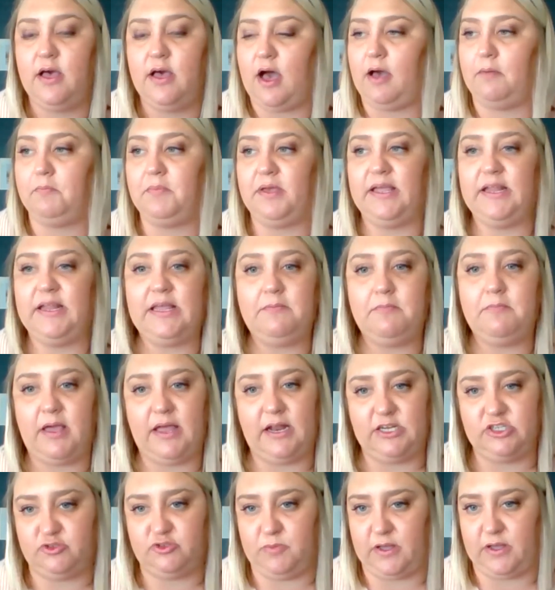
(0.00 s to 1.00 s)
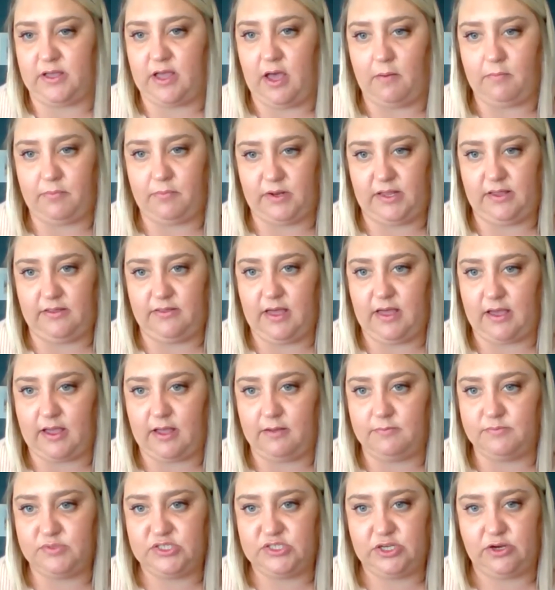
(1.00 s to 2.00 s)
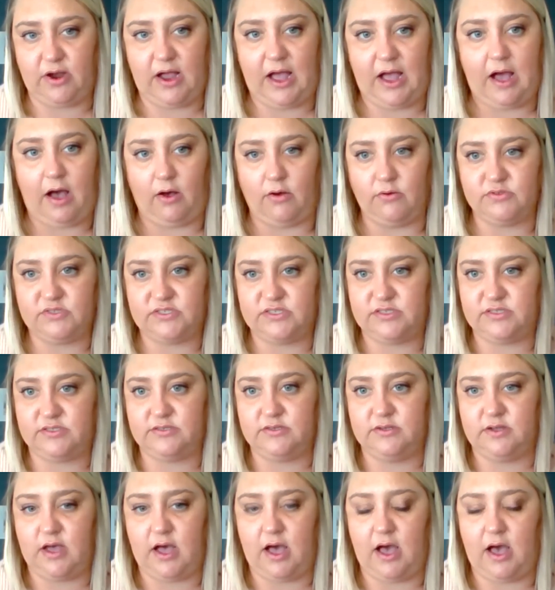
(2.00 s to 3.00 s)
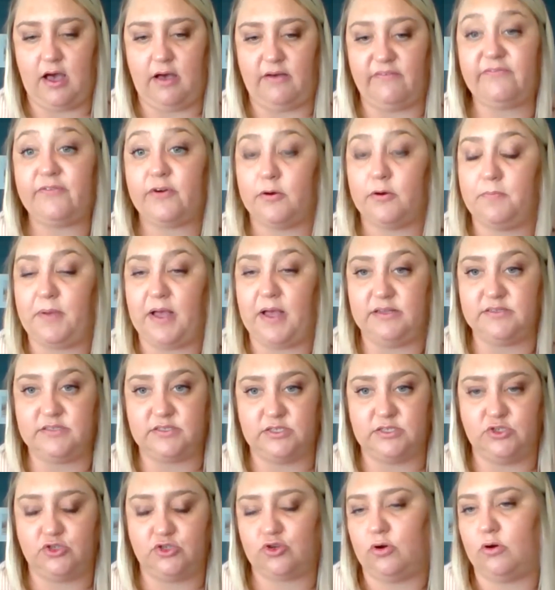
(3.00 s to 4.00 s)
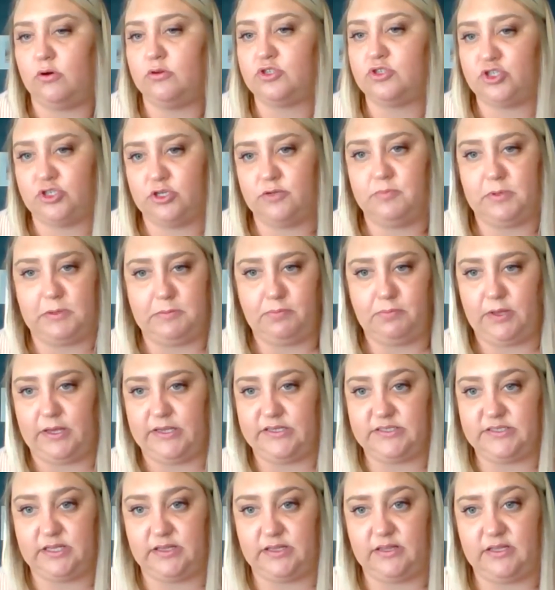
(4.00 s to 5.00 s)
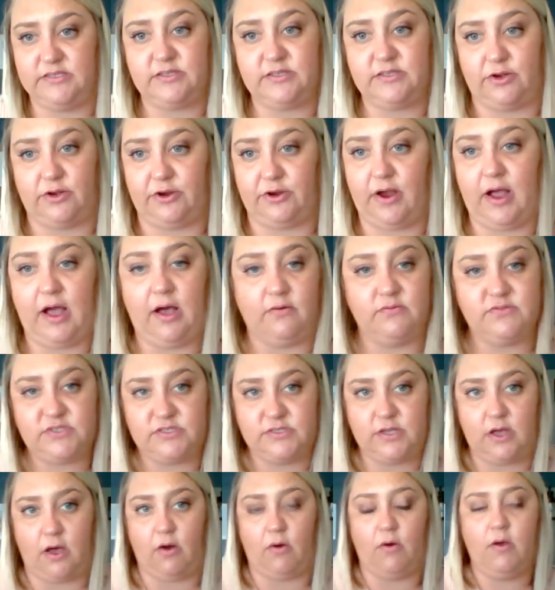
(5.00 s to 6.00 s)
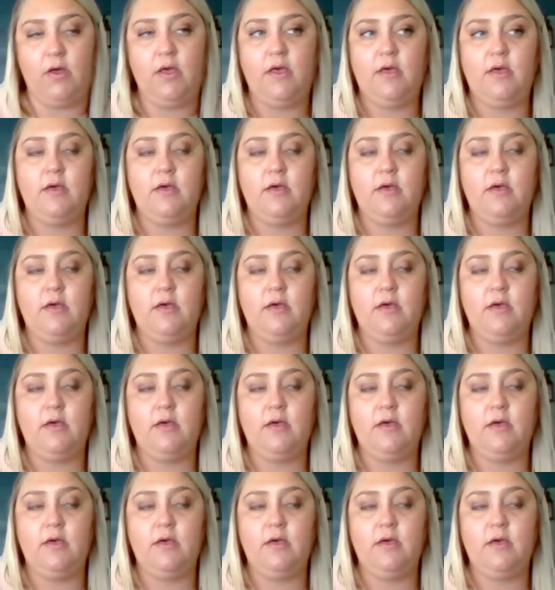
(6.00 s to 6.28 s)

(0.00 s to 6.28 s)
Any management company that comes to your house for pest control should be placing these on your house. So